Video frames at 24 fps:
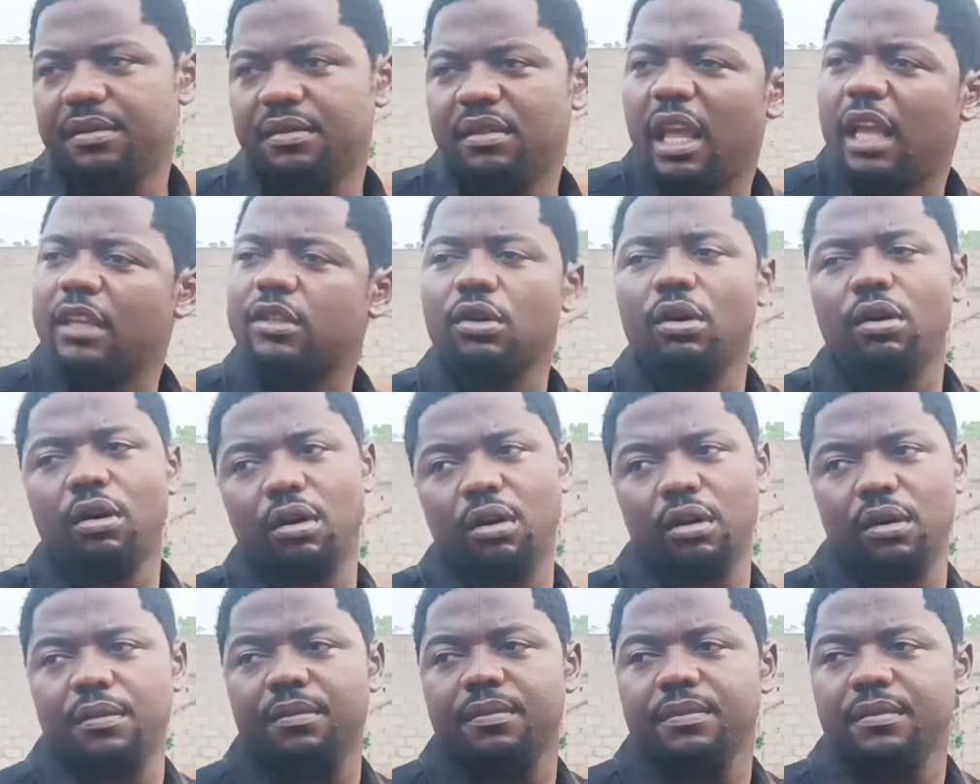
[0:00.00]
That's
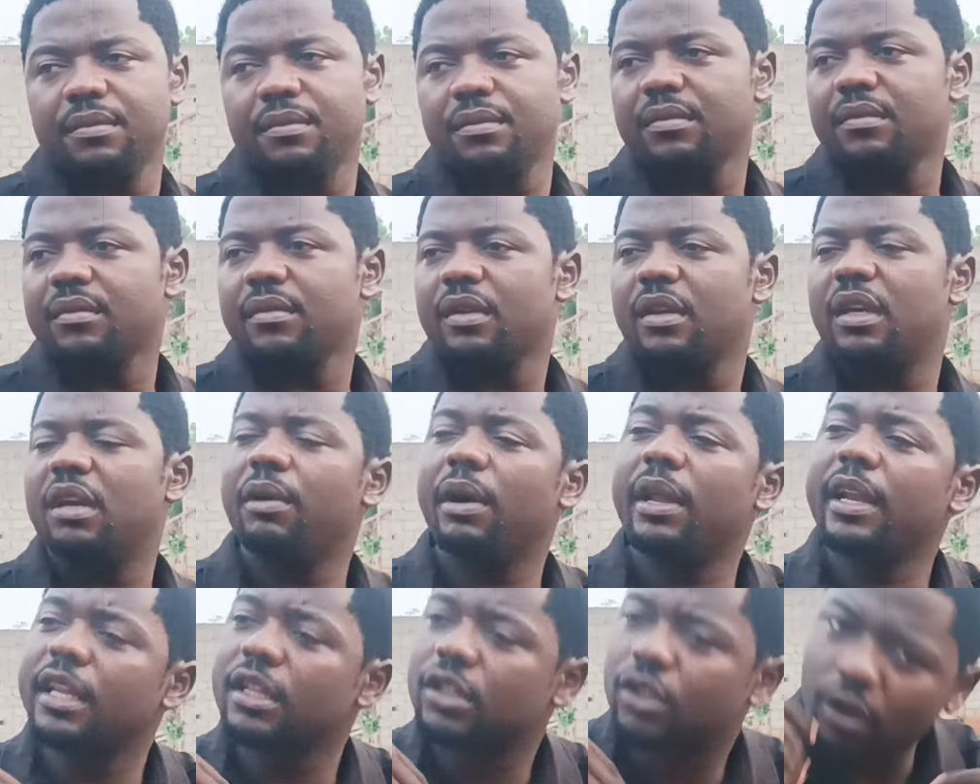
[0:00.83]
all. Amen.
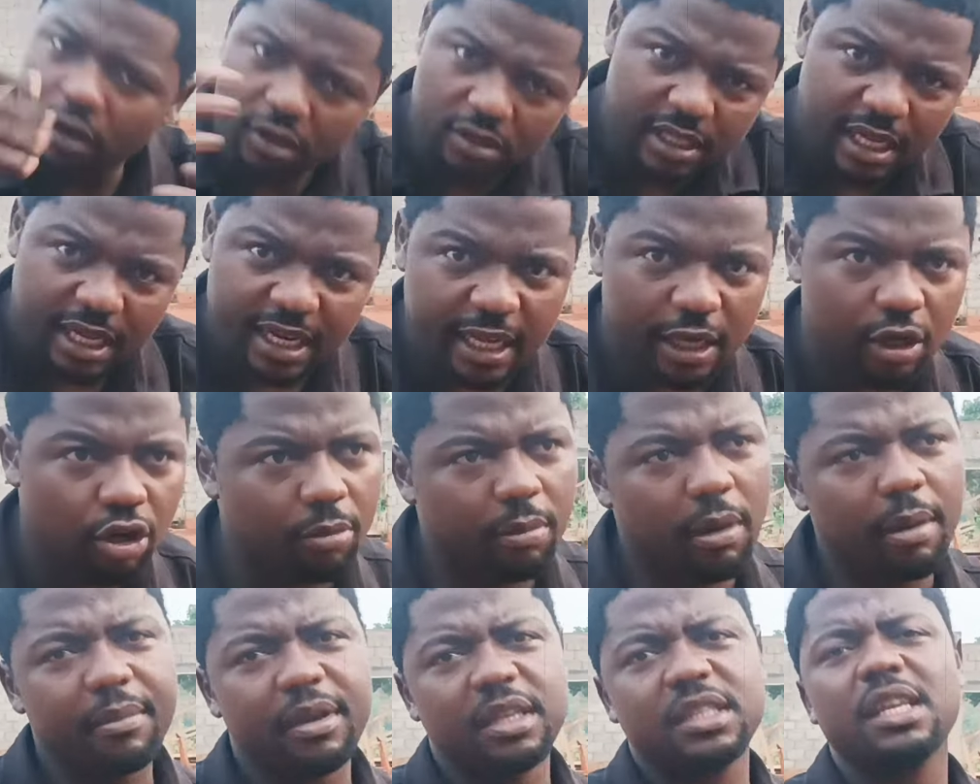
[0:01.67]
When he talks like that,
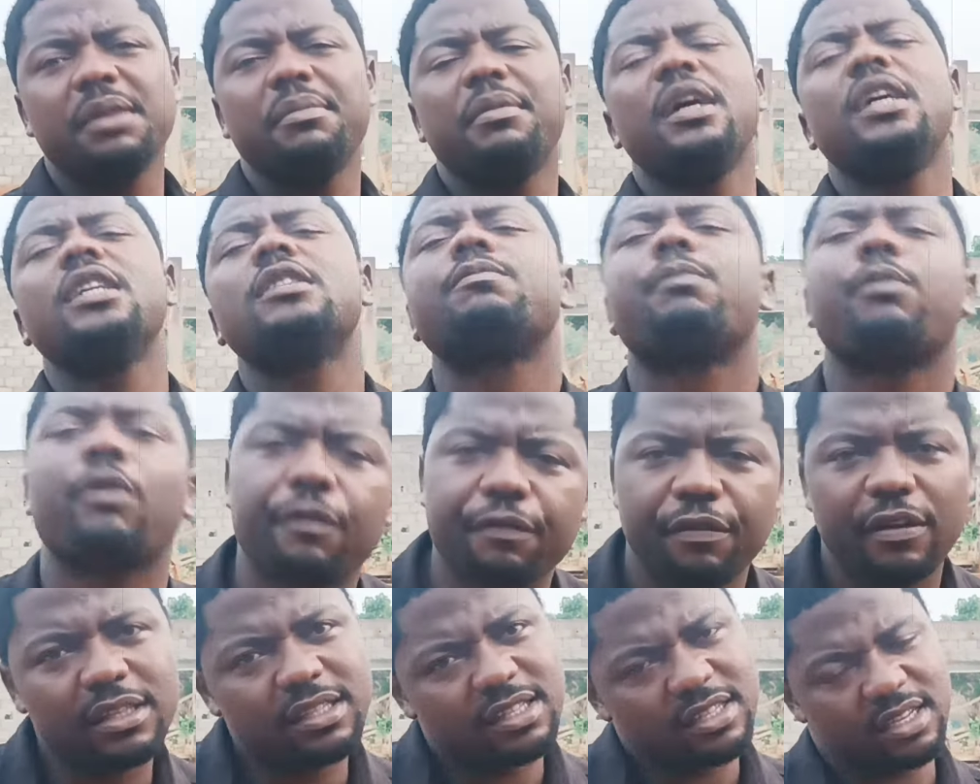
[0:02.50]
normal message, but it's
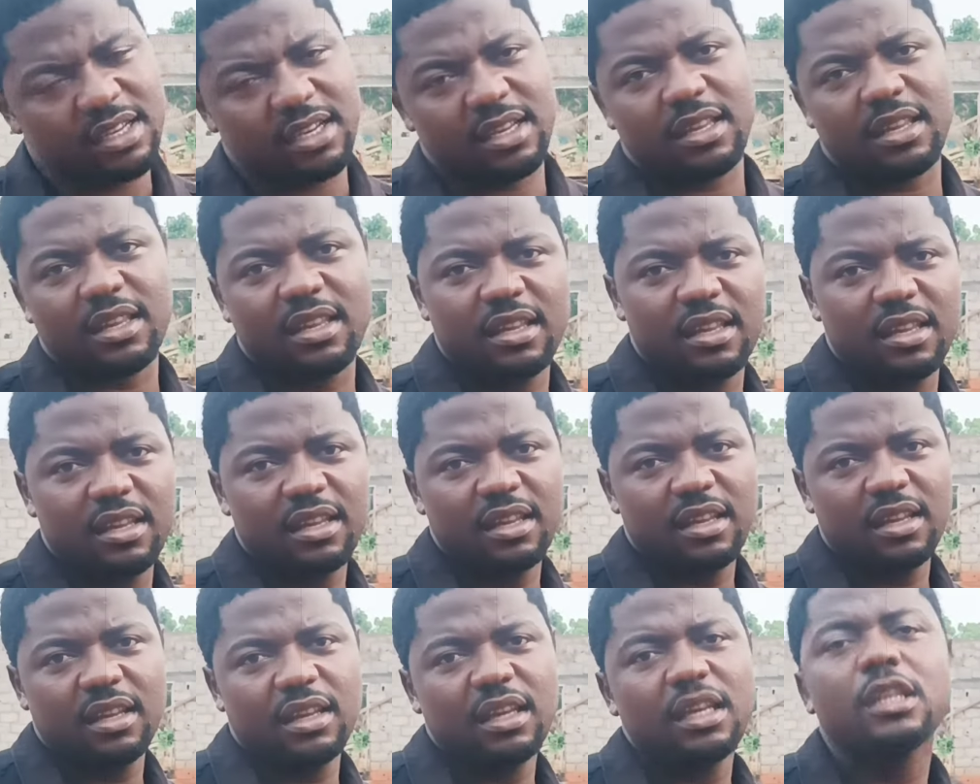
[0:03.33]
prophetic.
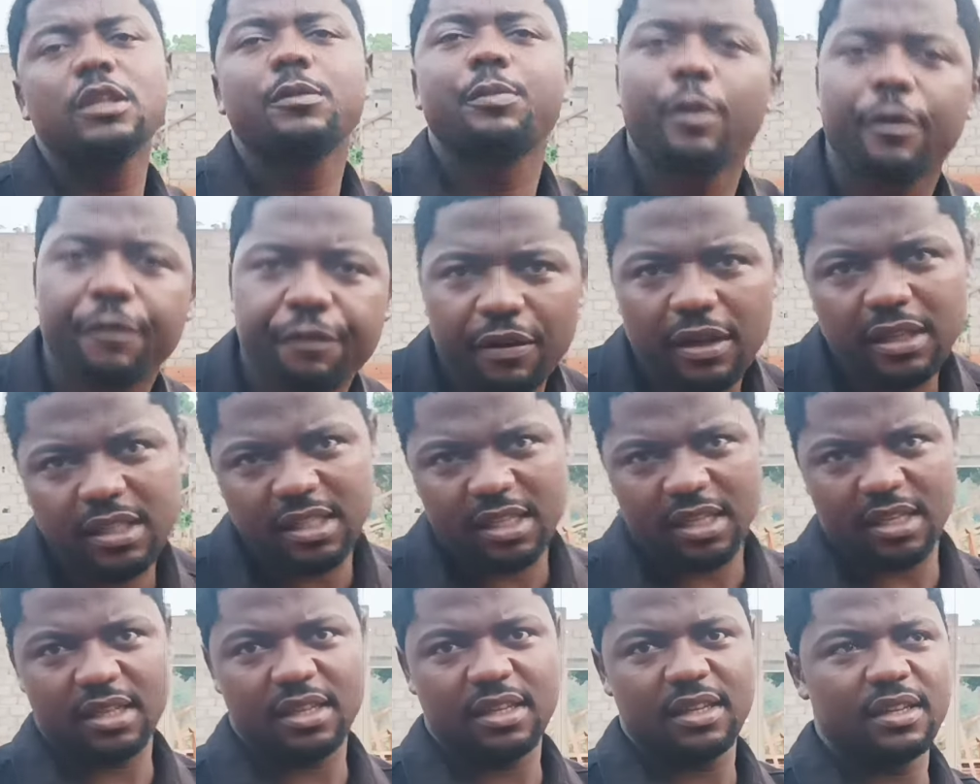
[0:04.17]
Amen. It's
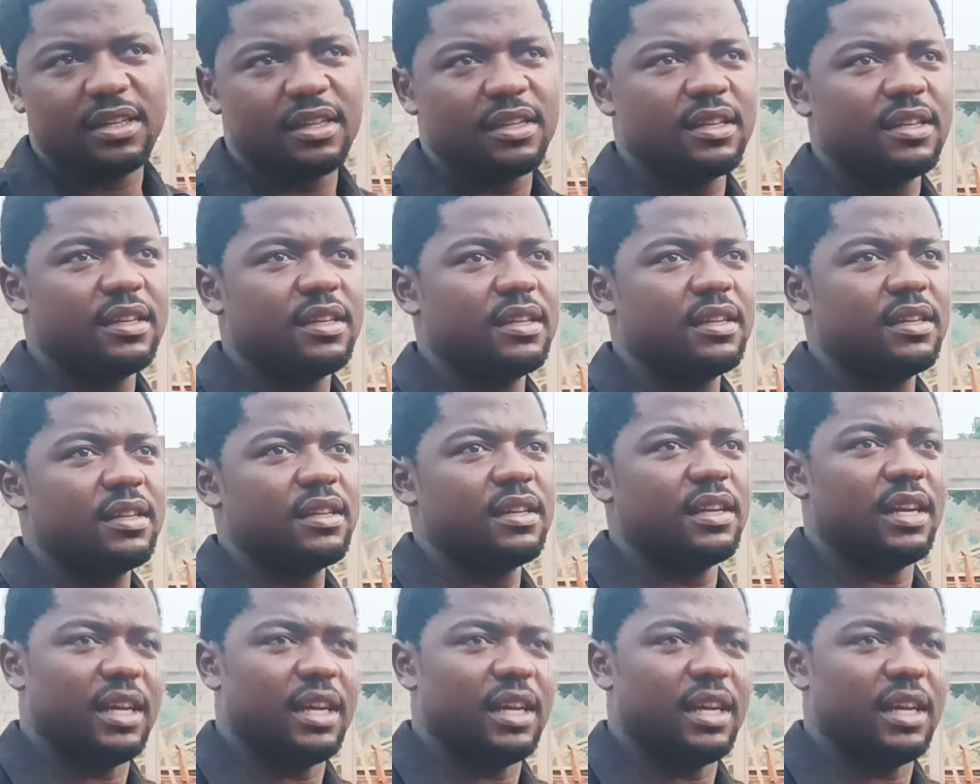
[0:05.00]
prophetic. Amen.